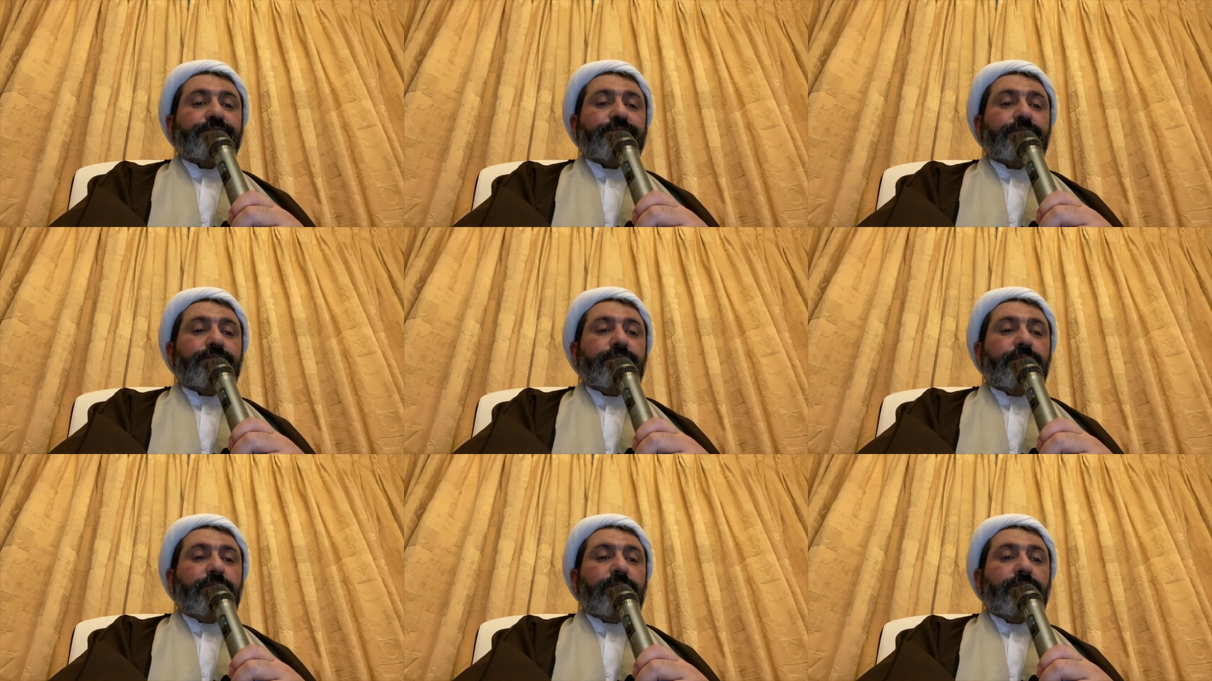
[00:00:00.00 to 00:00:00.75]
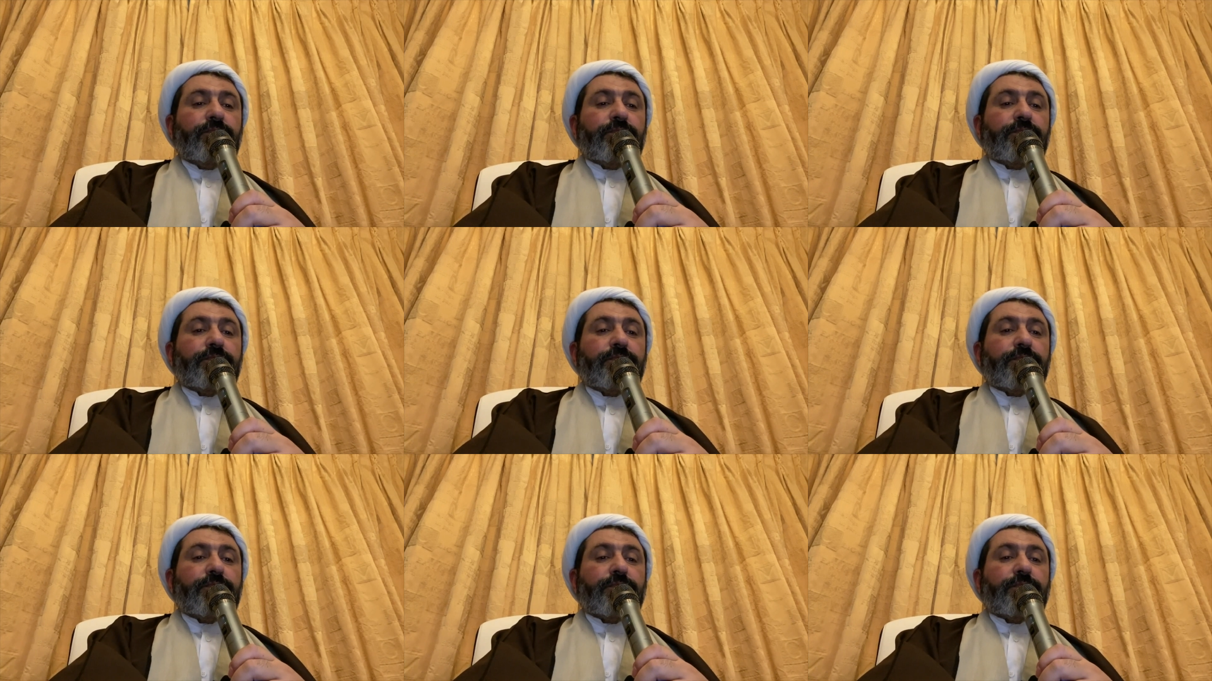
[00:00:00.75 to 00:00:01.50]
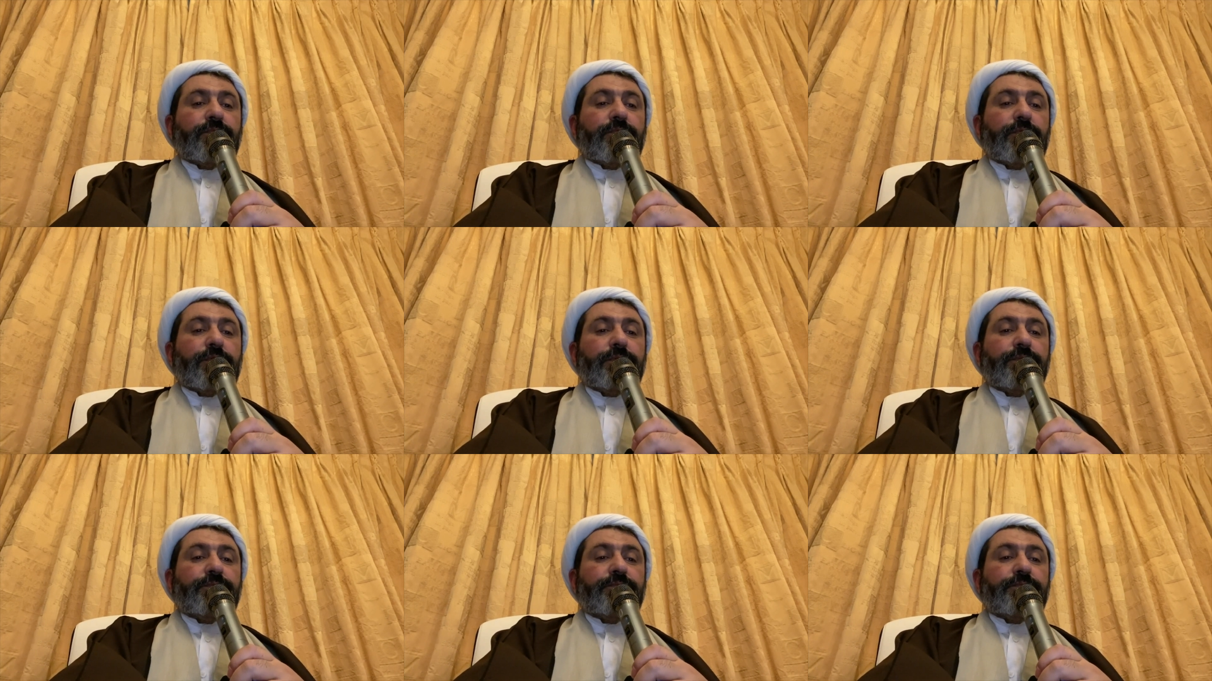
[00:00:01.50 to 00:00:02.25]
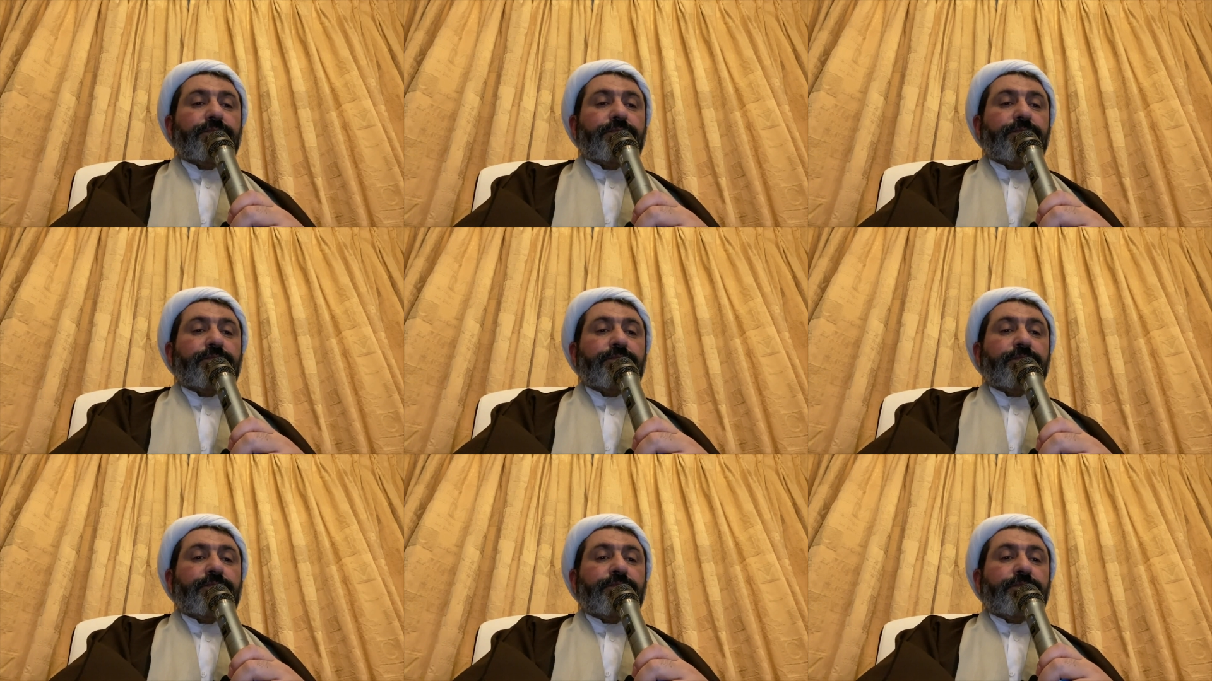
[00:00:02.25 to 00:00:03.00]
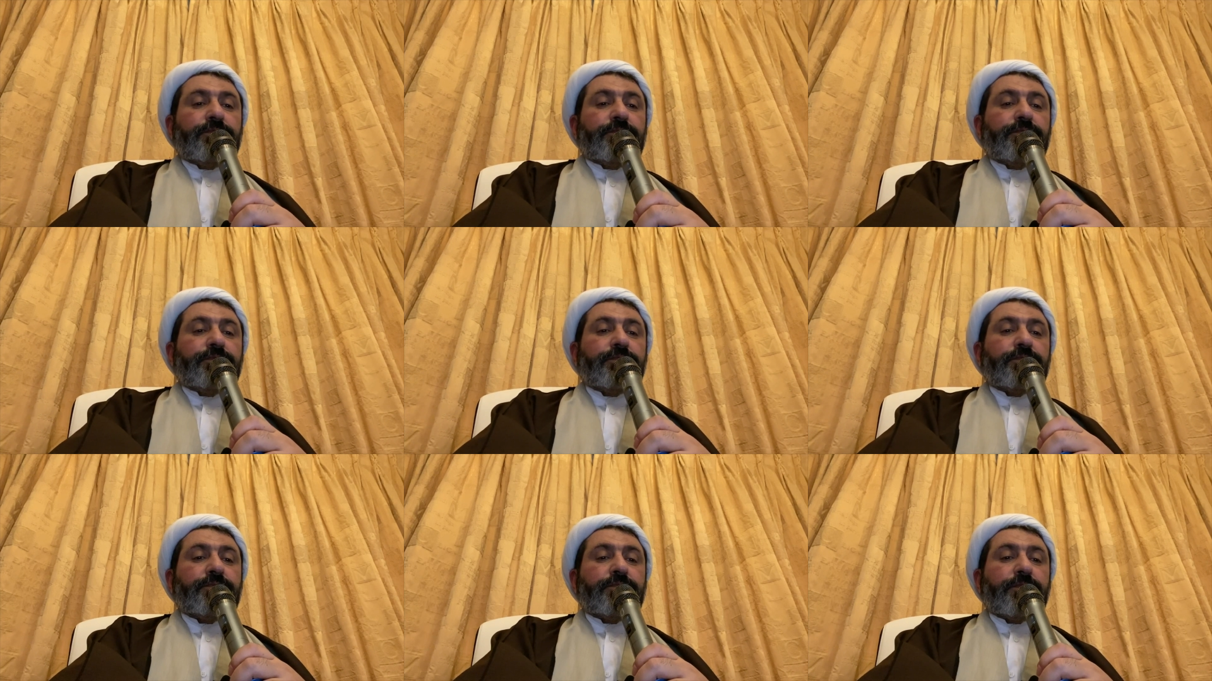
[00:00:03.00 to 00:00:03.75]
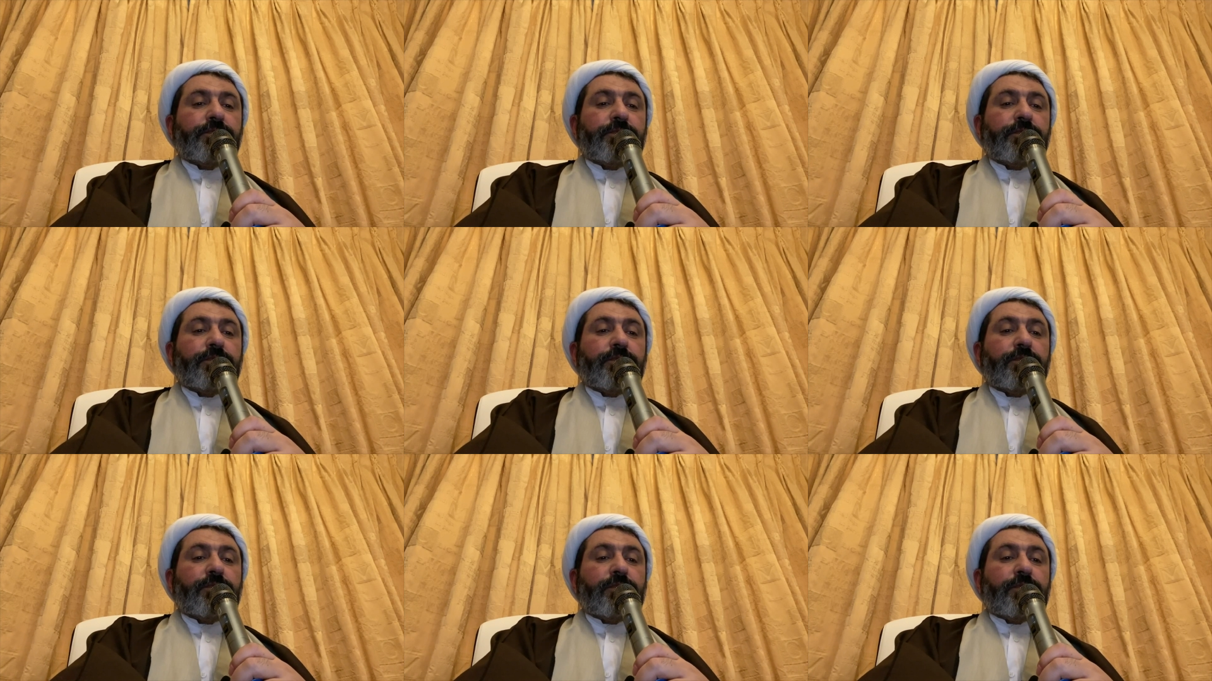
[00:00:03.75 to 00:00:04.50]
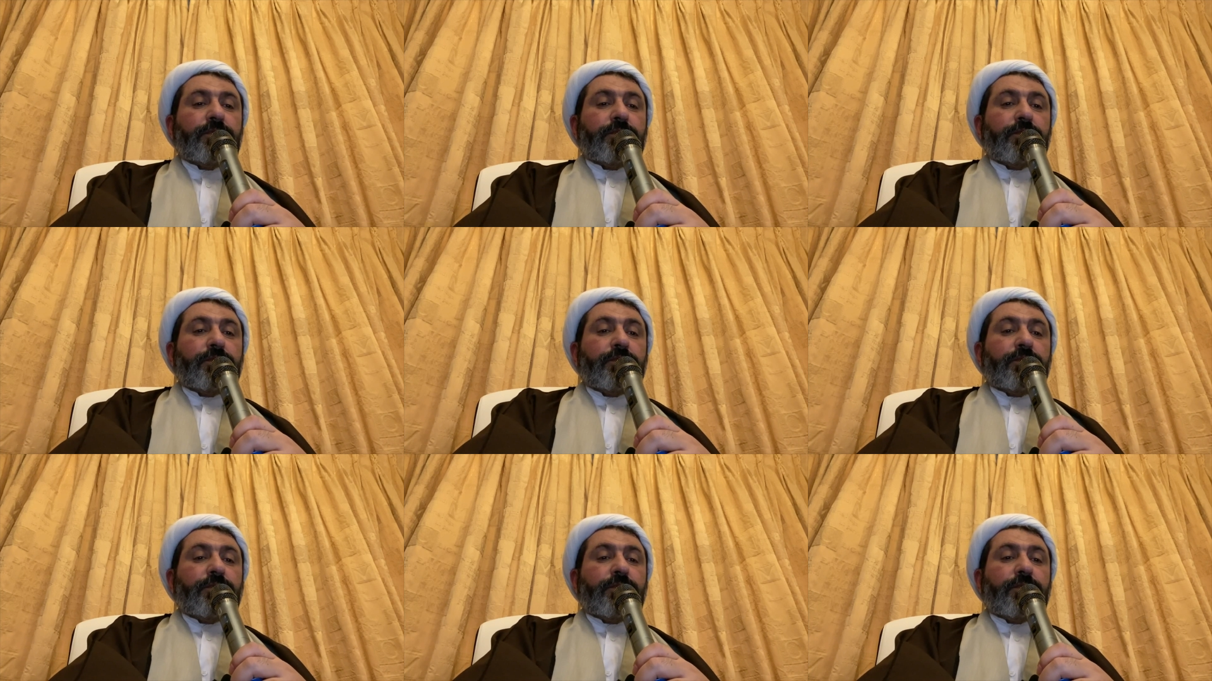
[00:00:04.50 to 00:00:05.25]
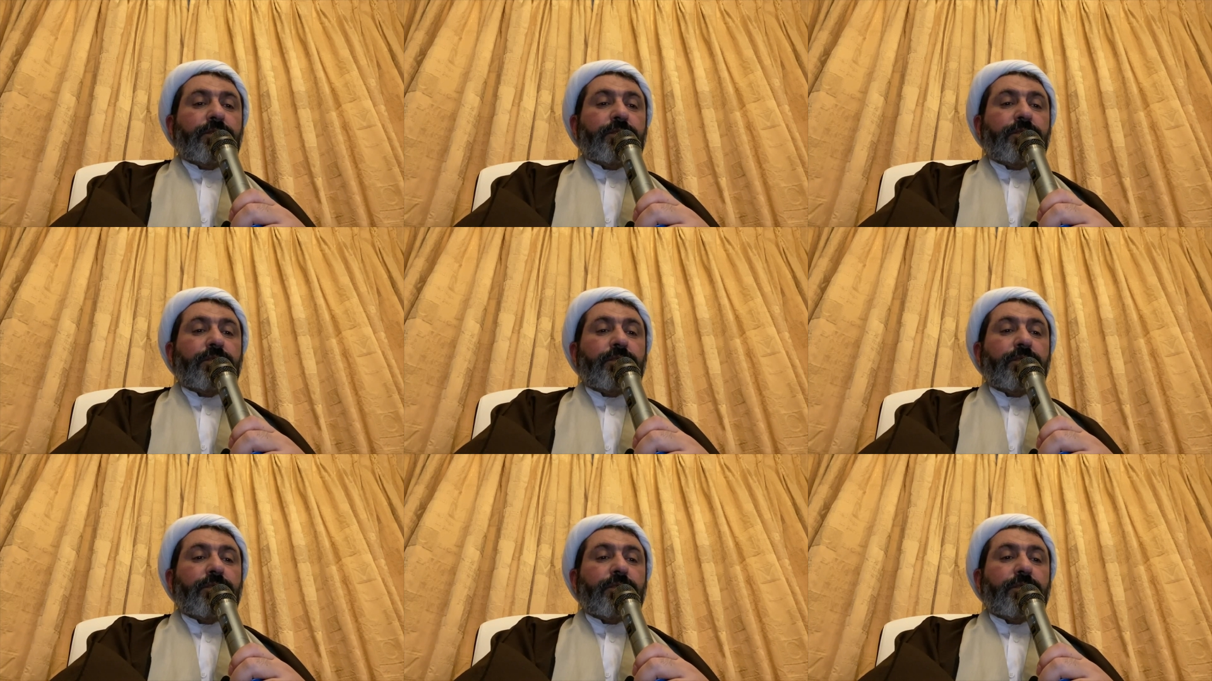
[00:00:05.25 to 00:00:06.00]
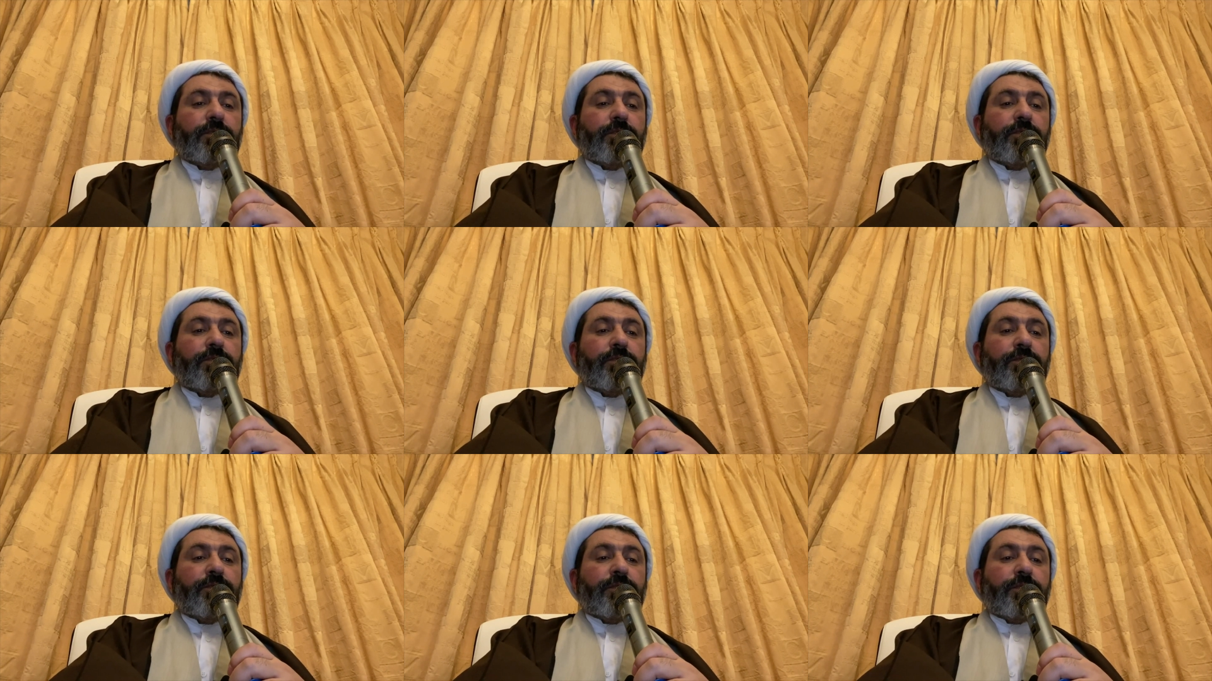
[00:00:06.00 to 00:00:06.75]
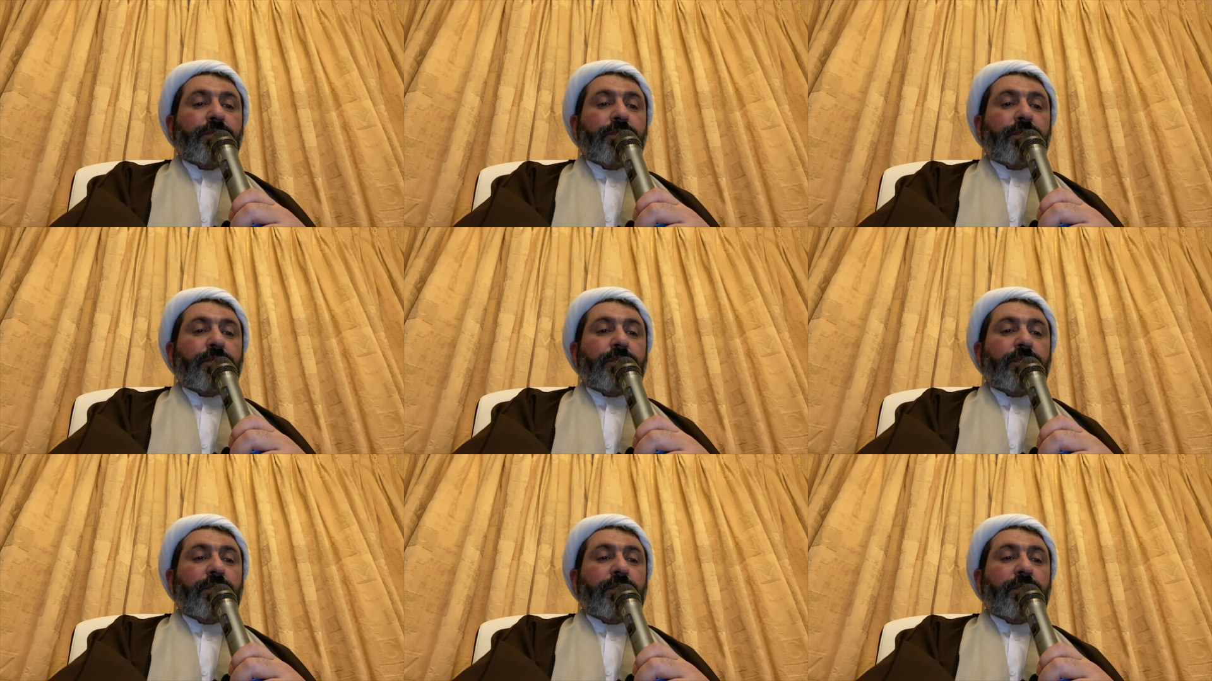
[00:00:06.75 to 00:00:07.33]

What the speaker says: No one is speaking in this clip.